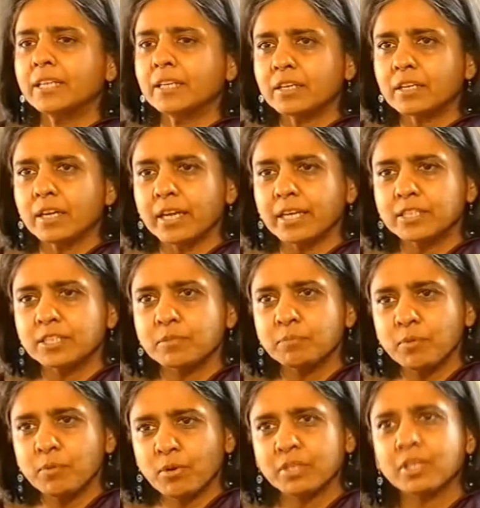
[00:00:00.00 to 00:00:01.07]
I think it's
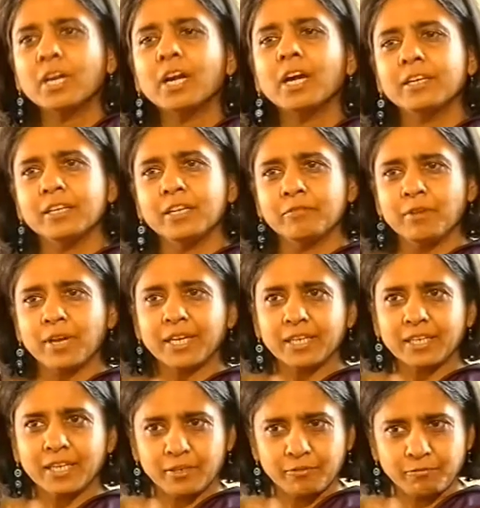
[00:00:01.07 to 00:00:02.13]
important, Karan, if I
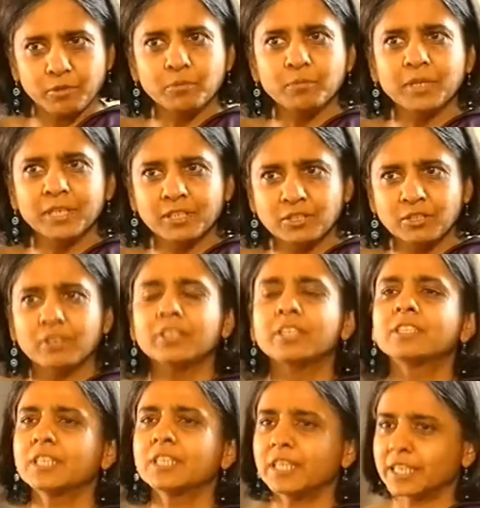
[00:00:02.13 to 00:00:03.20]
can get a few minutes on
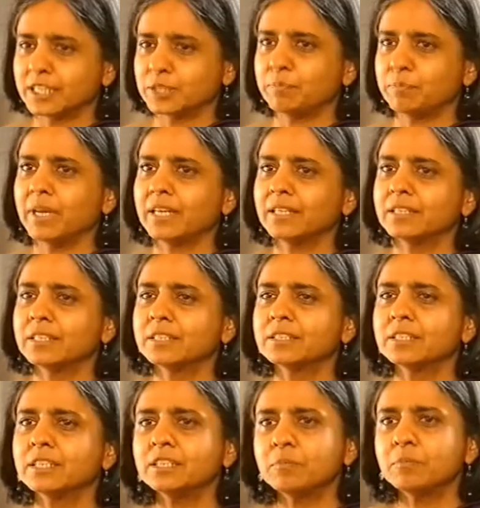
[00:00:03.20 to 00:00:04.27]
this and explain
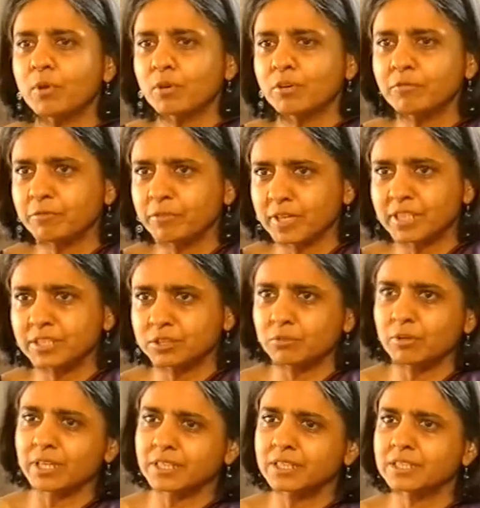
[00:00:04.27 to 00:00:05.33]
this. It's important for us
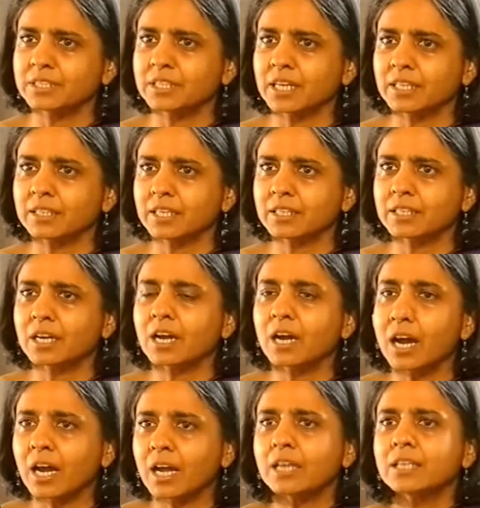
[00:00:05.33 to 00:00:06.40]
to understand that
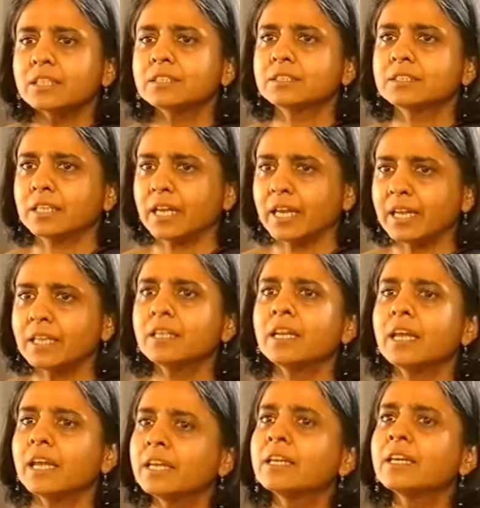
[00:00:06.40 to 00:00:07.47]
cars
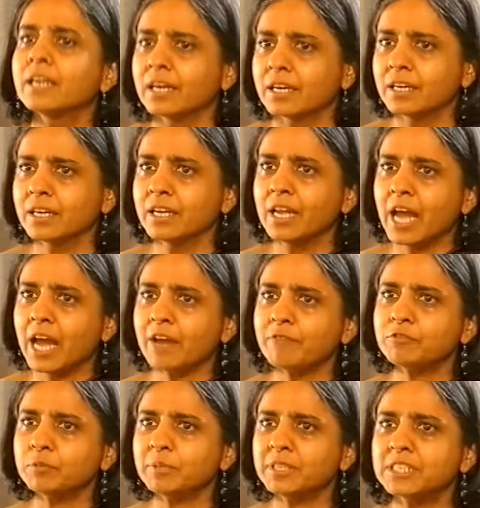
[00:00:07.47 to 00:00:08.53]
in India
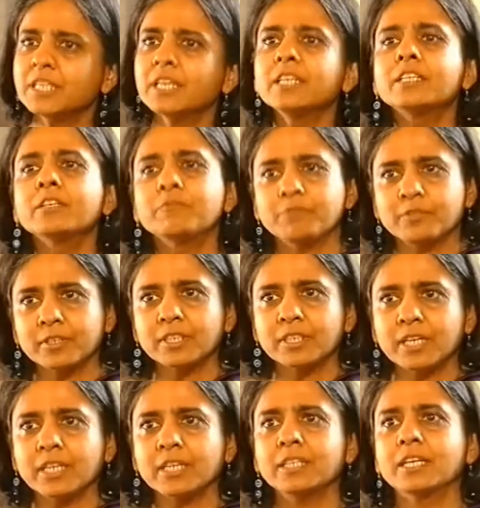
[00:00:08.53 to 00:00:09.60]
have to be seen
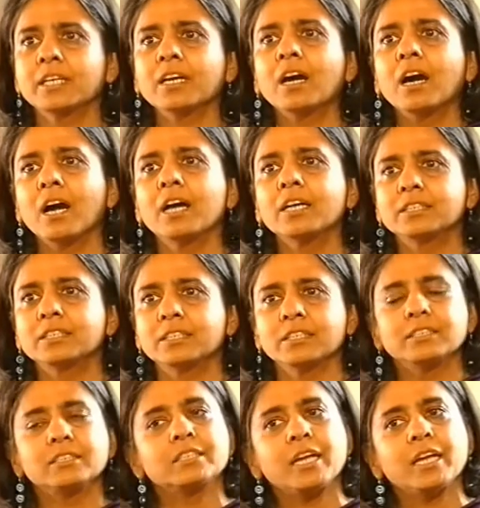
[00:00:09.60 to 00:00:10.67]
differently than cars
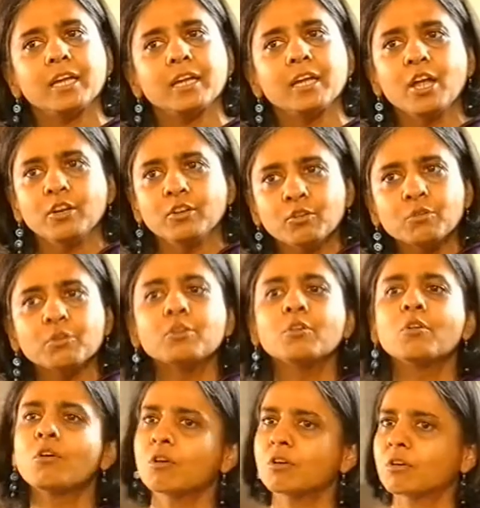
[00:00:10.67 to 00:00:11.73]
in, say, New
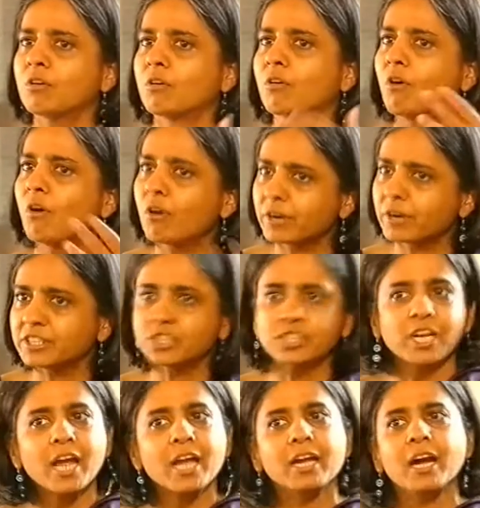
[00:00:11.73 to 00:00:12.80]
York or in
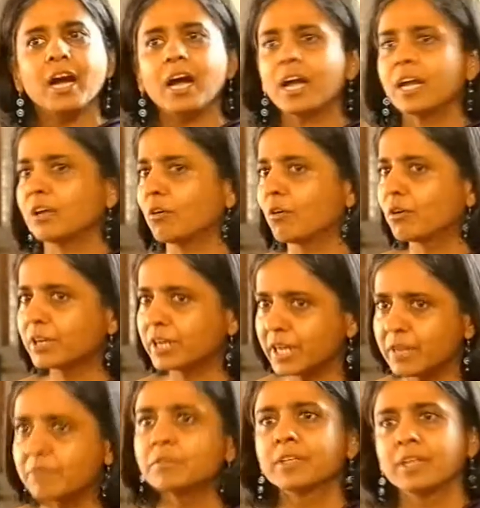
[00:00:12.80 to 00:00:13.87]
Shanghai or
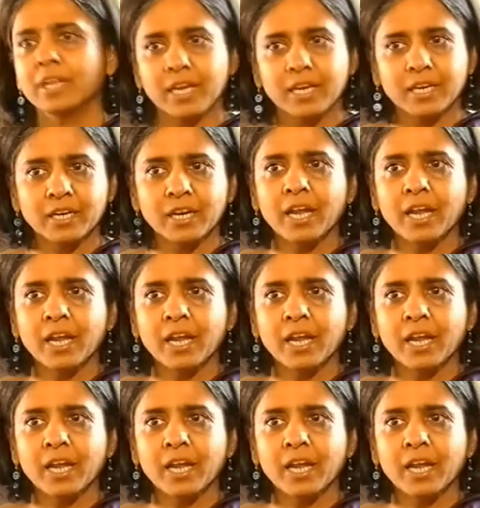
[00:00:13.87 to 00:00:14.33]
even